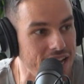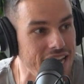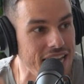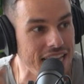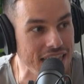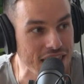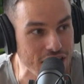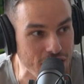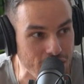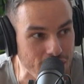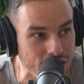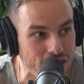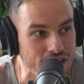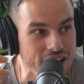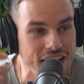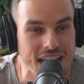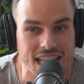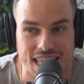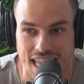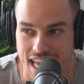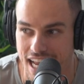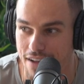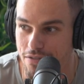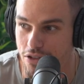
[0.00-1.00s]
In their
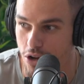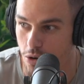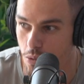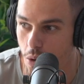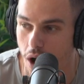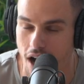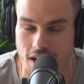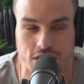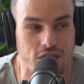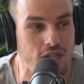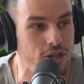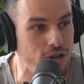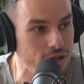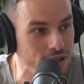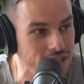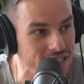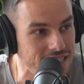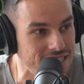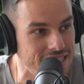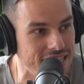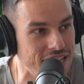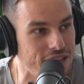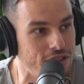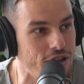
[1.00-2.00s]
like, if they're watching or
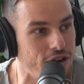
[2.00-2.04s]
listening,